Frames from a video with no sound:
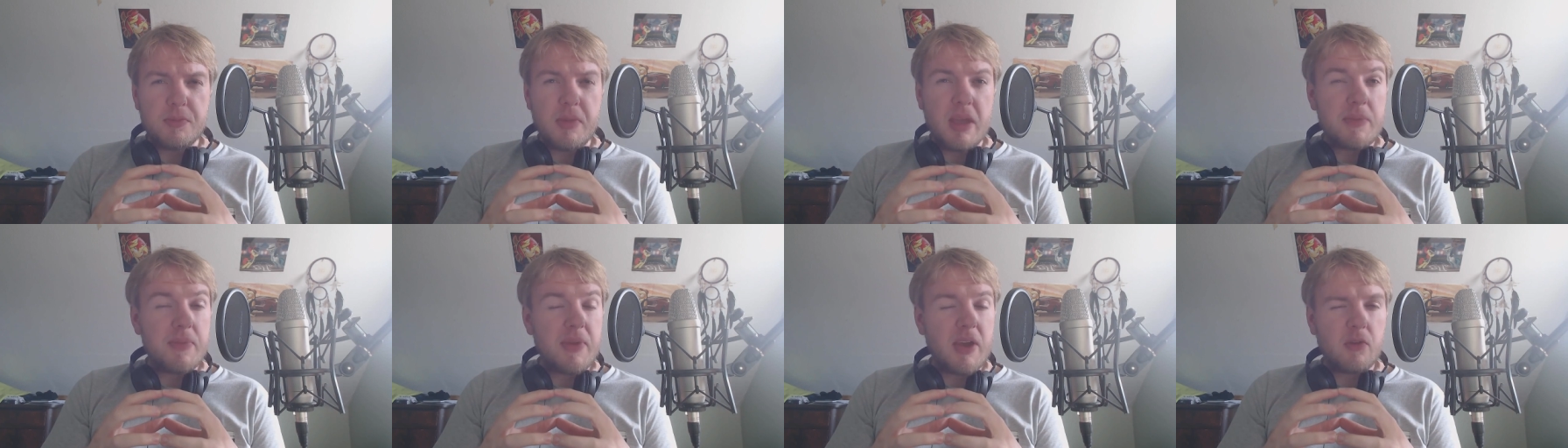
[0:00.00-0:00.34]

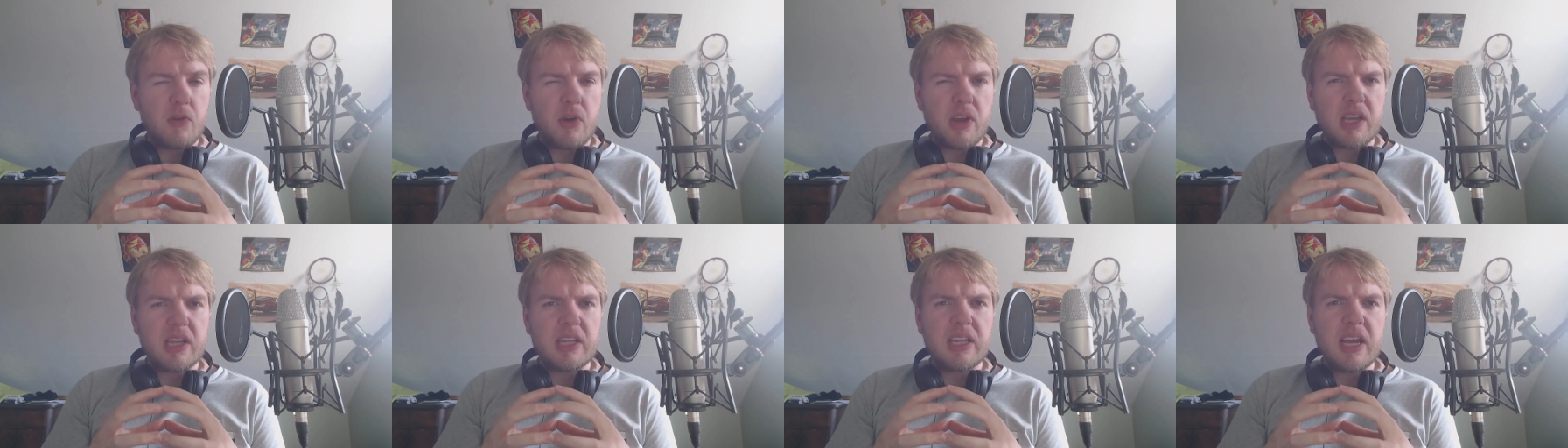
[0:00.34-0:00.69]
Maybe I
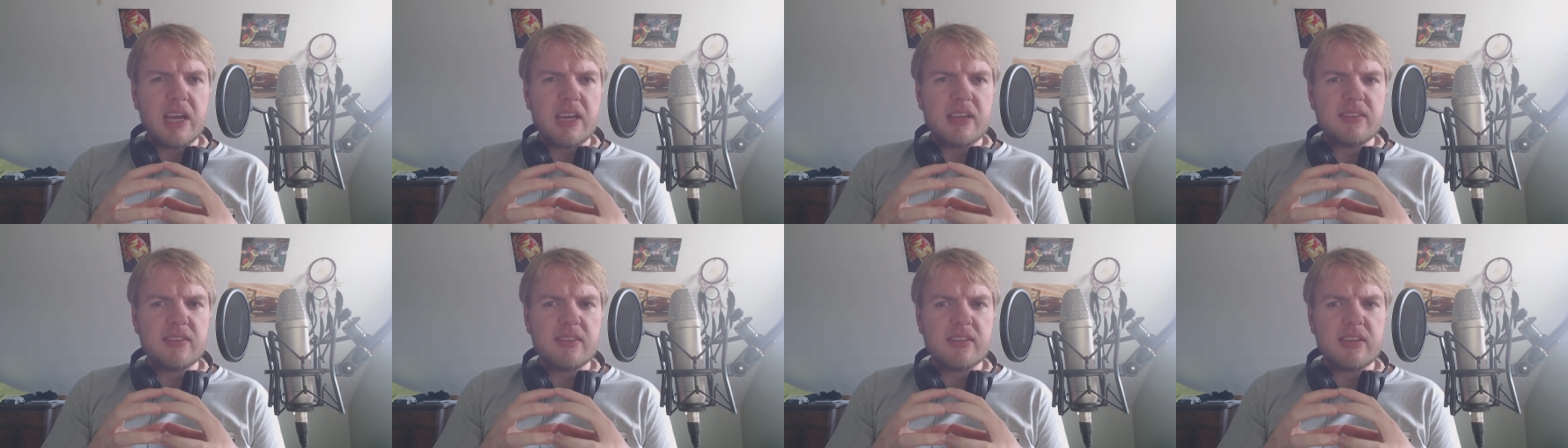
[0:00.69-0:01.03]

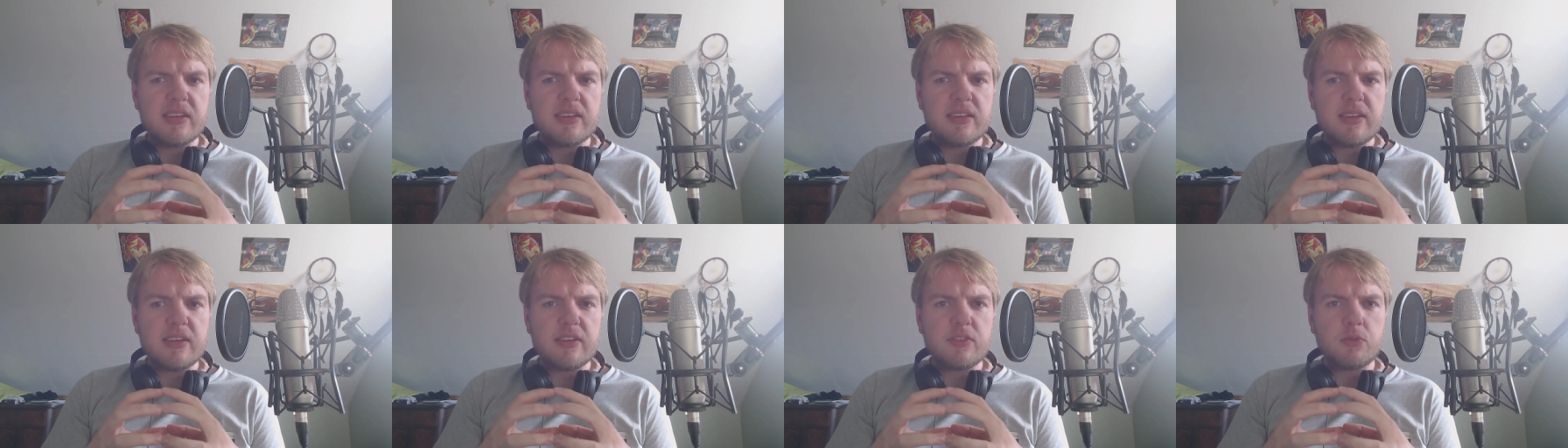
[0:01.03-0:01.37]
recognize
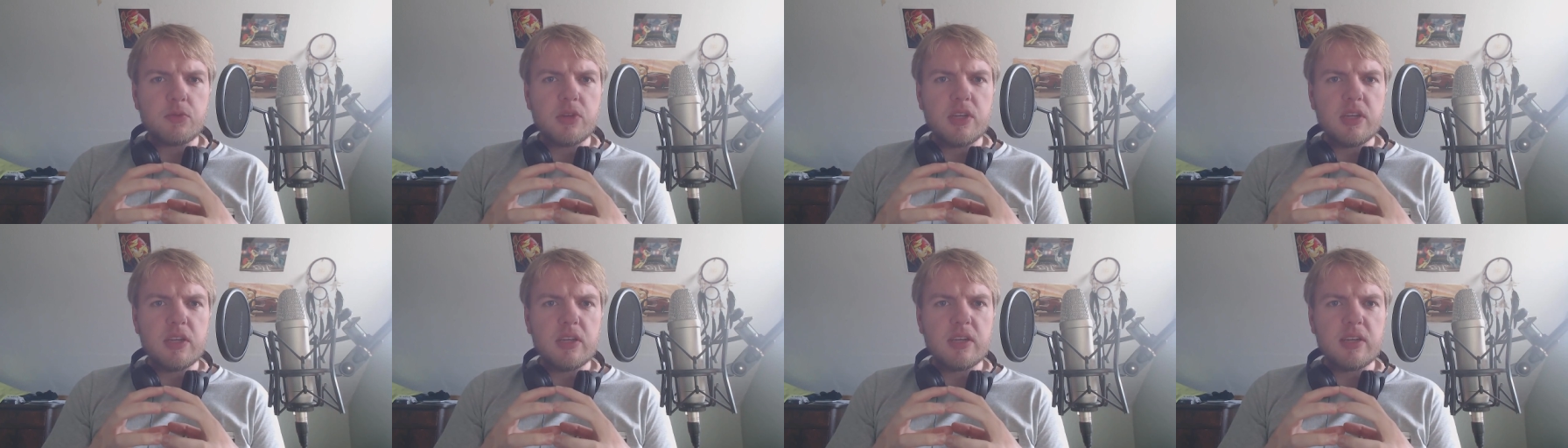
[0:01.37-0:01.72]
it as
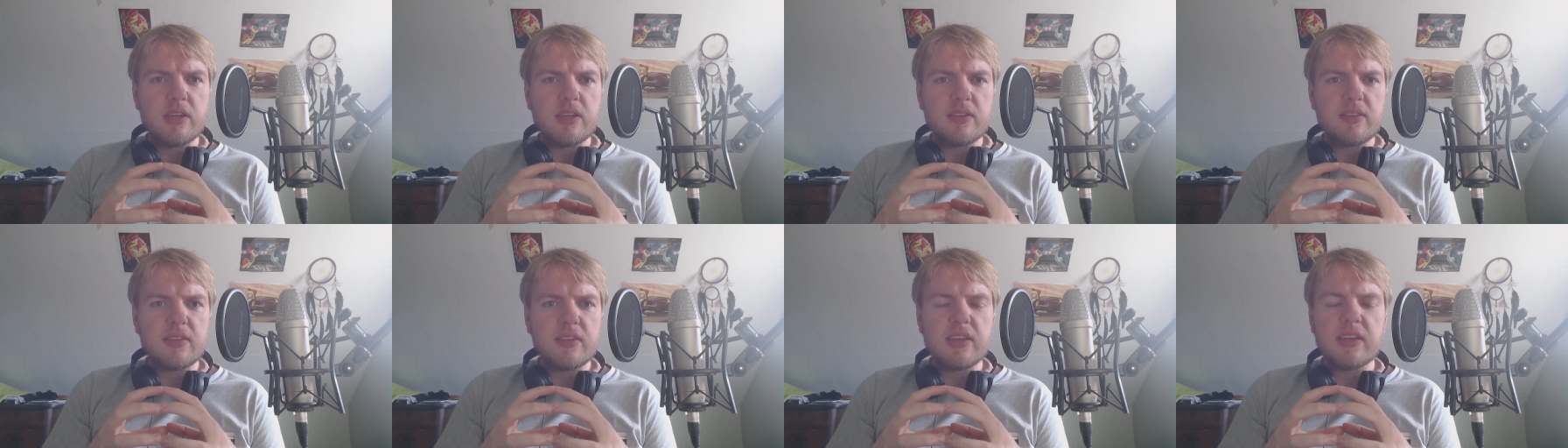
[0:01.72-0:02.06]
we
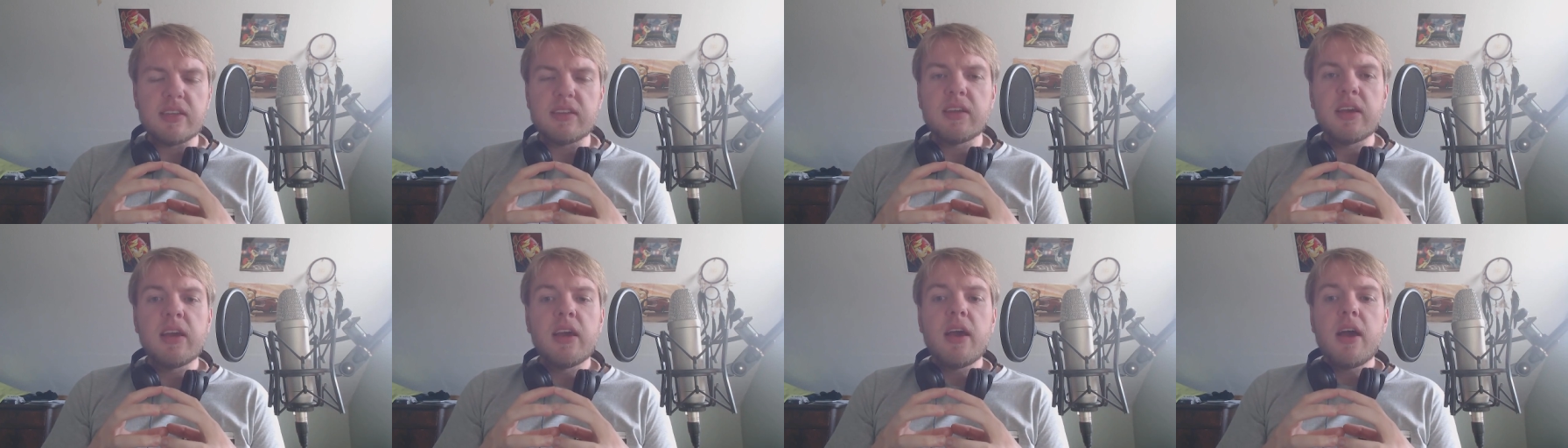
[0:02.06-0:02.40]
uh, see
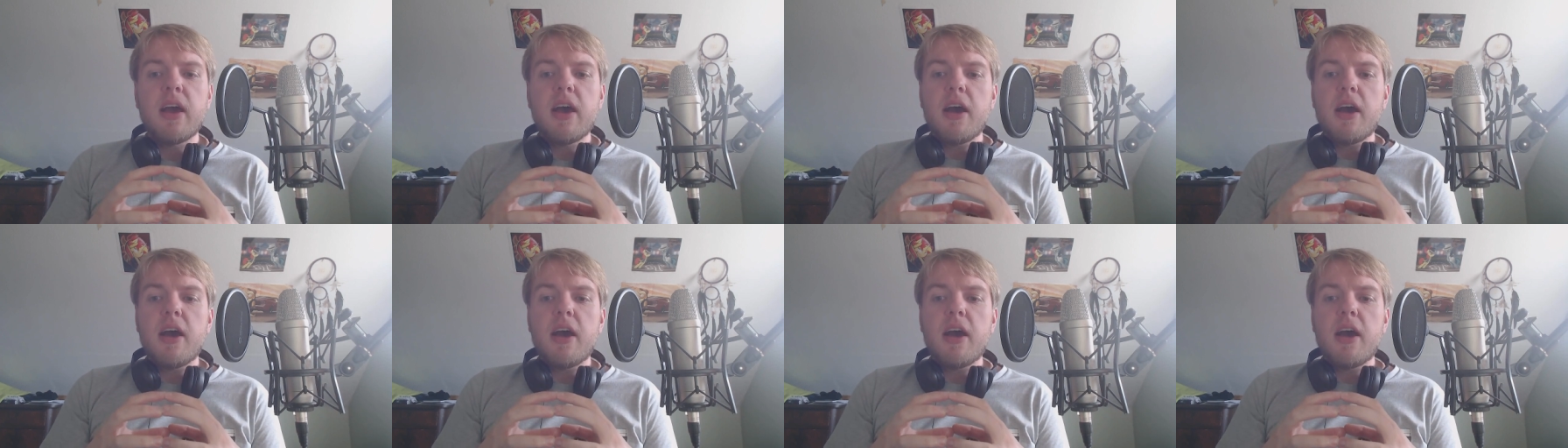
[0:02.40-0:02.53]
it.